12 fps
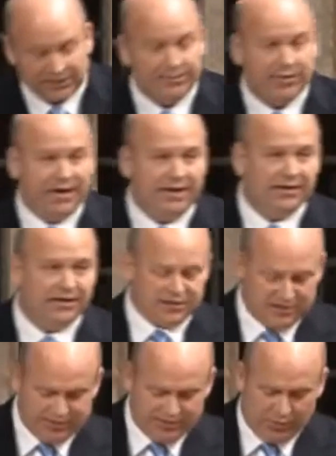eliminate an
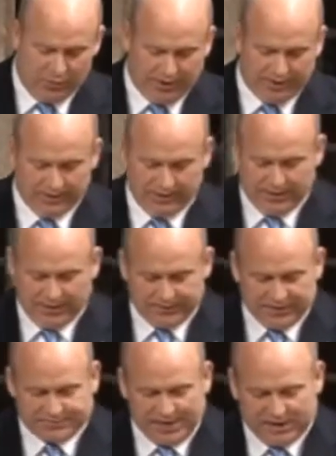existing one.
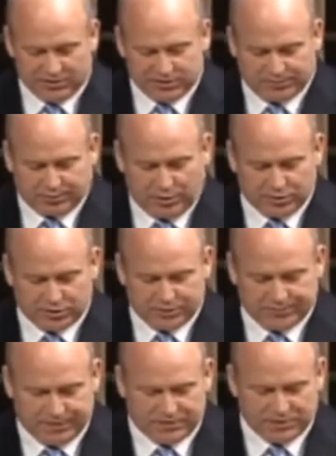This balanced approach
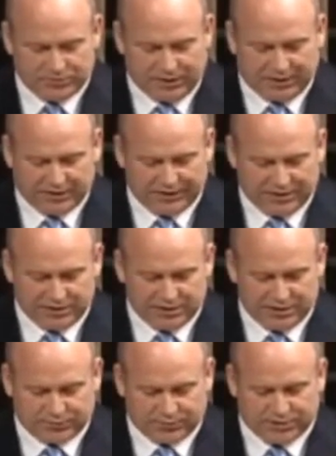to business regulation
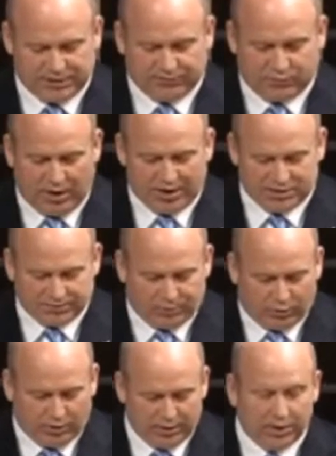has received wide
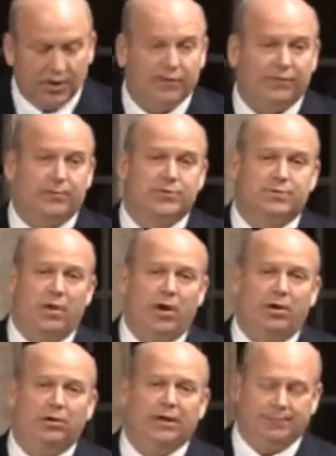support from
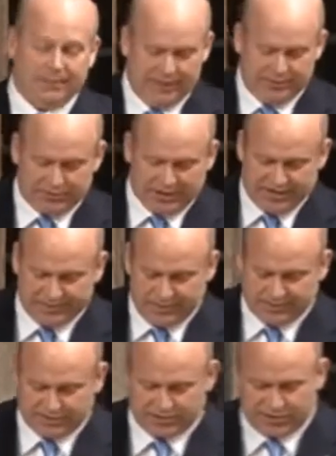small and medium-sized
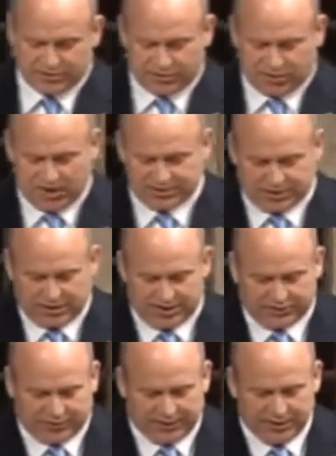businesses across the
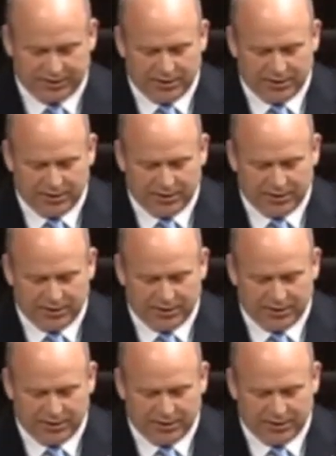country.